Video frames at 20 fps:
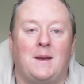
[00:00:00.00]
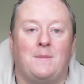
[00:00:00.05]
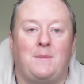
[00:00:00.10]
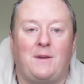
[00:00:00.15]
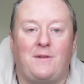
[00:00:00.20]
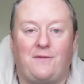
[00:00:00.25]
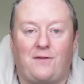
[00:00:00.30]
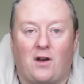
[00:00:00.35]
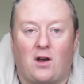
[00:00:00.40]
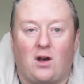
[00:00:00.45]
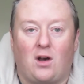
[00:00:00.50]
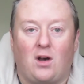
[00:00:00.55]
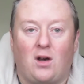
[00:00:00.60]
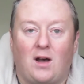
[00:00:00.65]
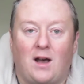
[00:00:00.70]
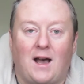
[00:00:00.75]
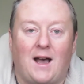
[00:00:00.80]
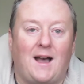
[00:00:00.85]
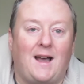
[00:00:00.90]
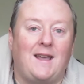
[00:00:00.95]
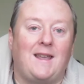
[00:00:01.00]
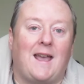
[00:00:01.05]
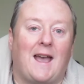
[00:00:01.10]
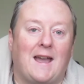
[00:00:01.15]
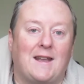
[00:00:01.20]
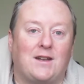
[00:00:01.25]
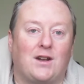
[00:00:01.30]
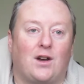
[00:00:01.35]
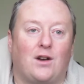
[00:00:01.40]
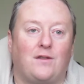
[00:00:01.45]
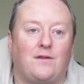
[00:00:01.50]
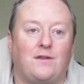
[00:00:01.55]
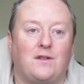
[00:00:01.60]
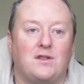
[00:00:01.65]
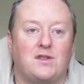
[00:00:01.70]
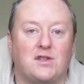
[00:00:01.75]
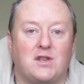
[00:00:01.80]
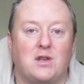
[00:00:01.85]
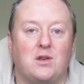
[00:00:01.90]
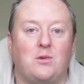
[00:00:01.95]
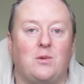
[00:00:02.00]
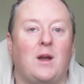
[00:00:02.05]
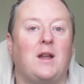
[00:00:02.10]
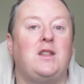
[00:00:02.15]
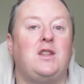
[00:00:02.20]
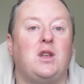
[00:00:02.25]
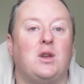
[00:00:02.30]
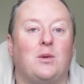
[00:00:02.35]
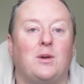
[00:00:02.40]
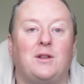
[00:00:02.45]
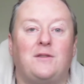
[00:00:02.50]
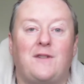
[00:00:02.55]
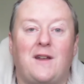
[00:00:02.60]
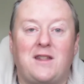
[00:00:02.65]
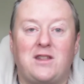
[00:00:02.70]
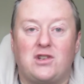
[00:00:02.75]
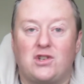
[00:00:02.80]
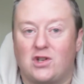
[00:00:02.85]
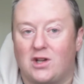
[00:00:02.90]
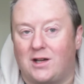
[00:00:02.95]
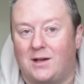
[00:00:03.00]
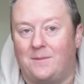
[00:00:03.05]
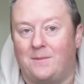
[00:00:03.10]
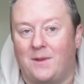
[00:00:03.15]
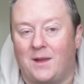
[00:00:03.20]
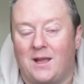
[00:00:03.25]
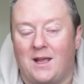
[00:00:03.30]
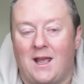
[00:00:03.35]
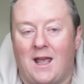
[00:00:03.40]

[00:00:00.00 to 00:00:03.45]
before I head off to a new adventure.